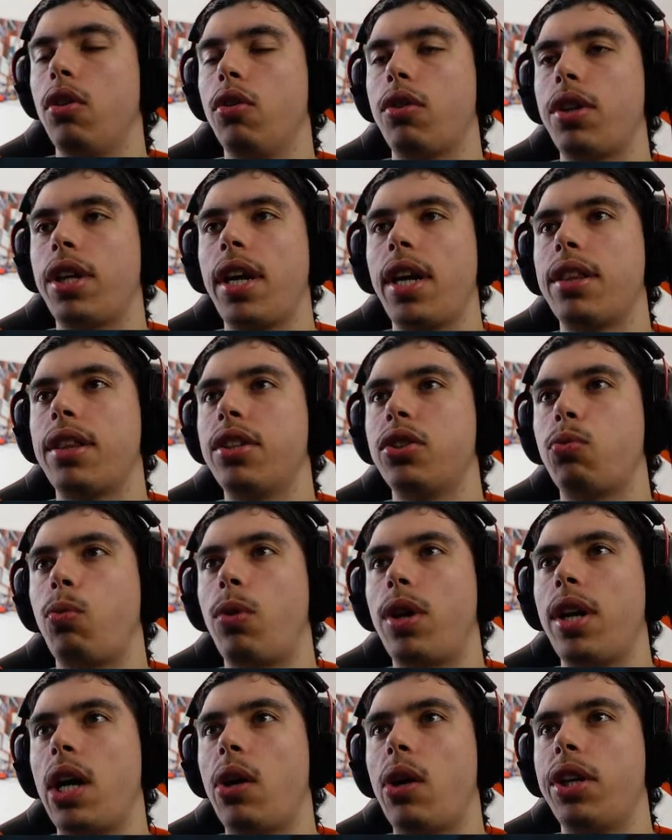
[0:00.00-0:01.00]
looking at this
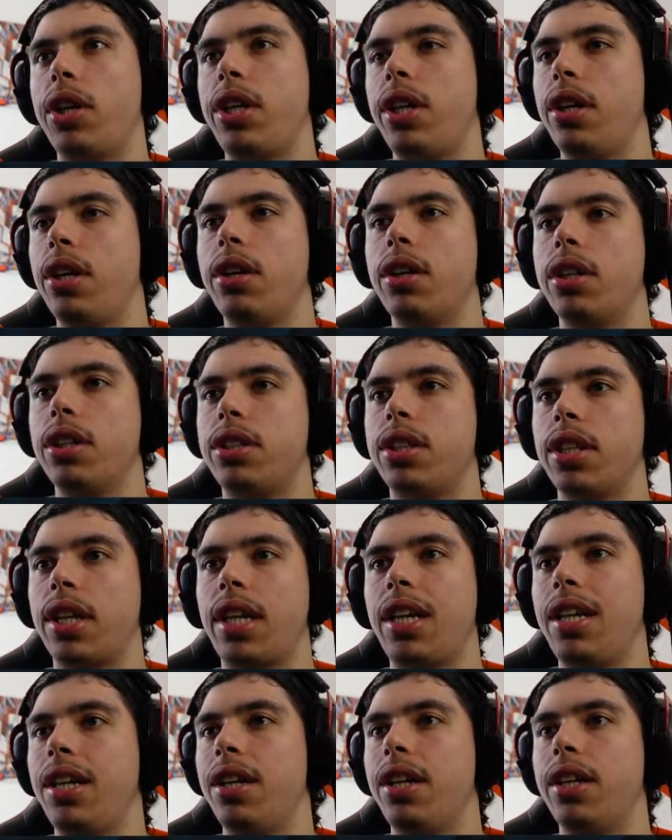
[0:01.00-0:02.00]
1 hour here, it's a
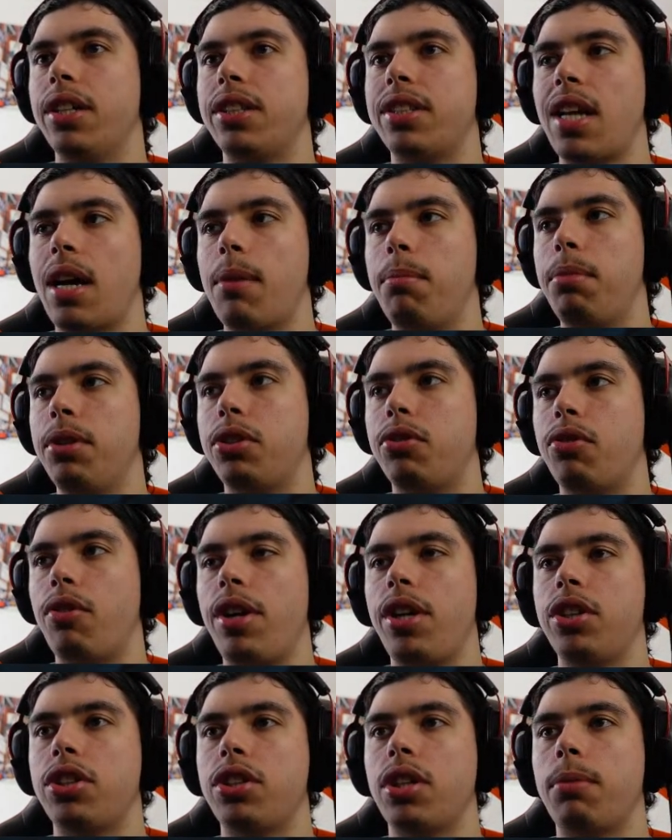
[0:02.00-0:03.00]
clear established
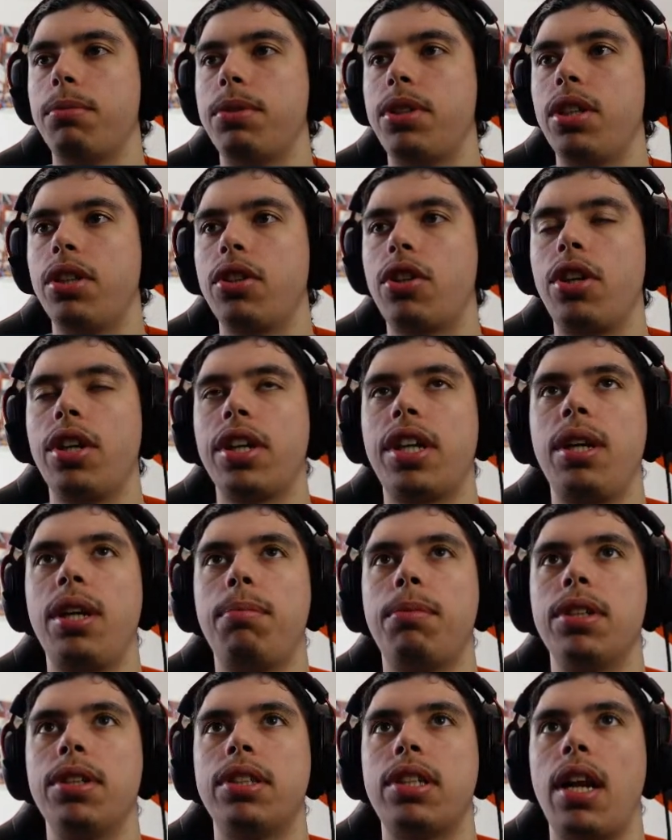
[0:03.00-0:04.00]
range. I'm still going to
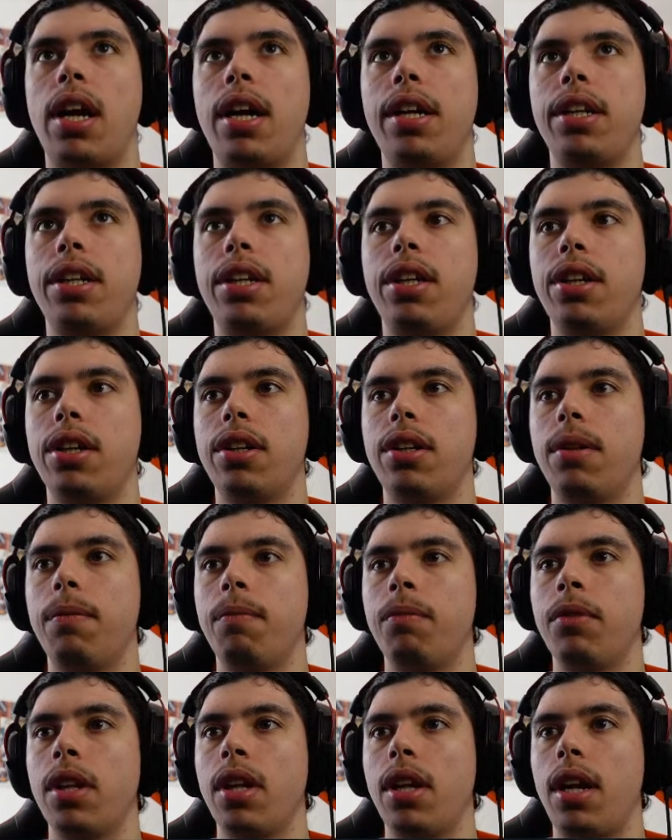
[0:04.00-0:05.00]
keep this line here.
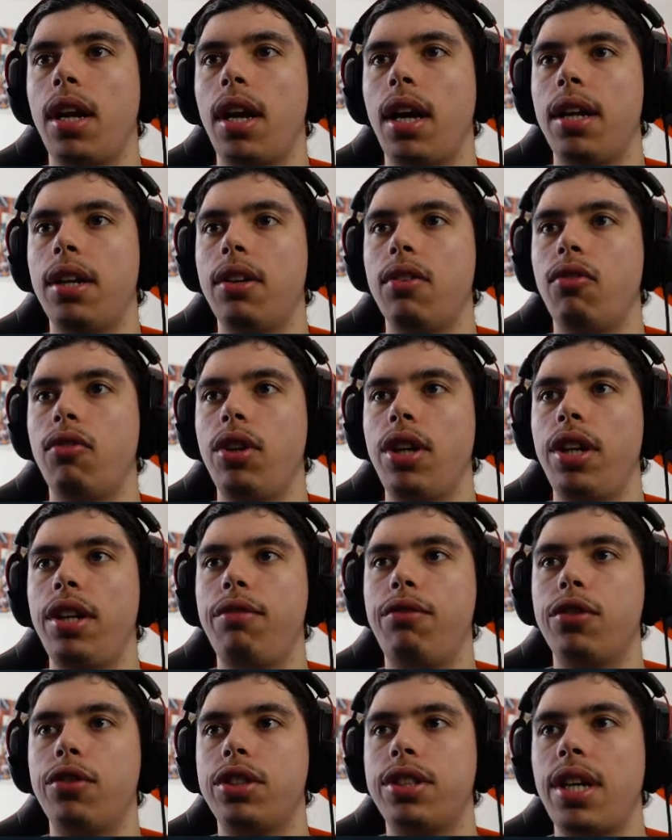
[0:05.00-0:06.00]
And
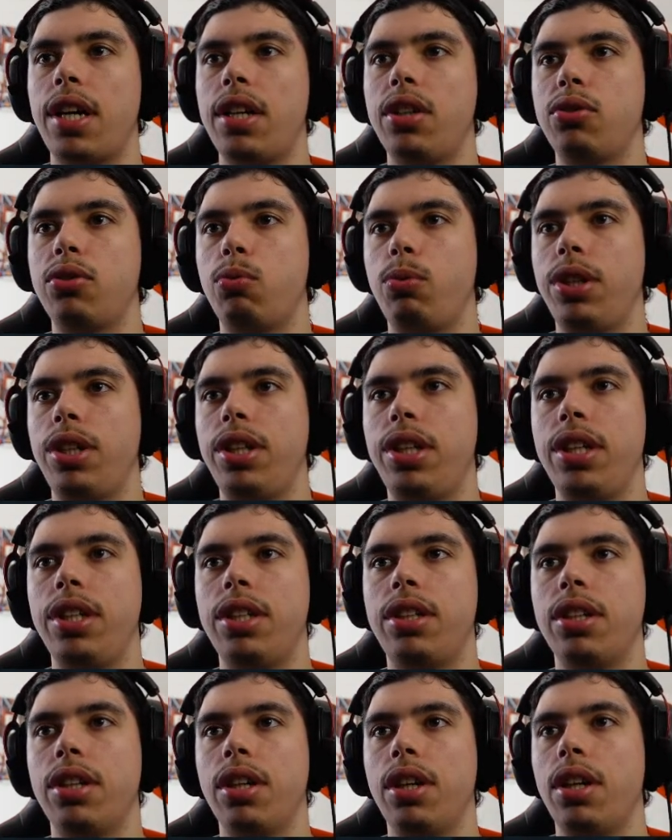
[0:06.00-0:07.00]
really for sells, we
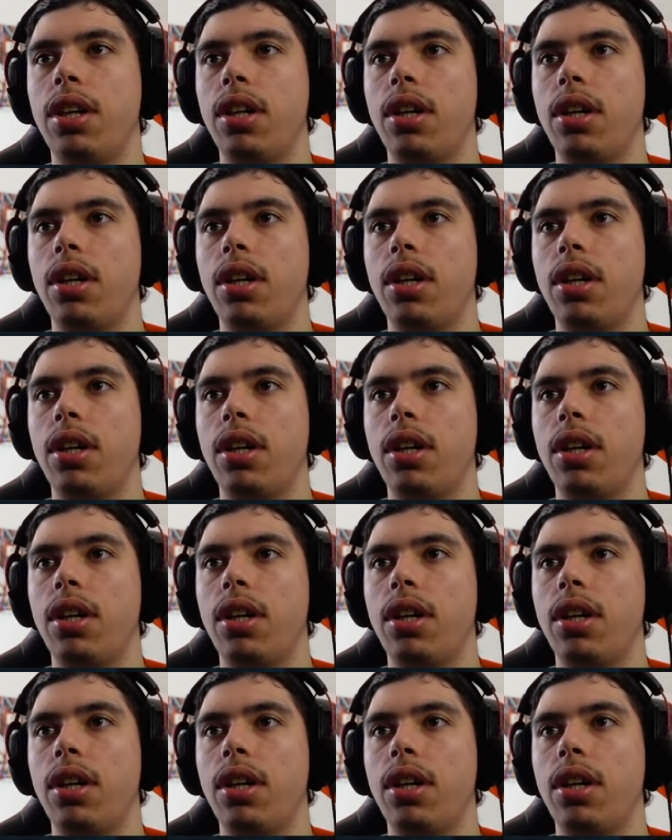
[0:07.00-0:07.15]
need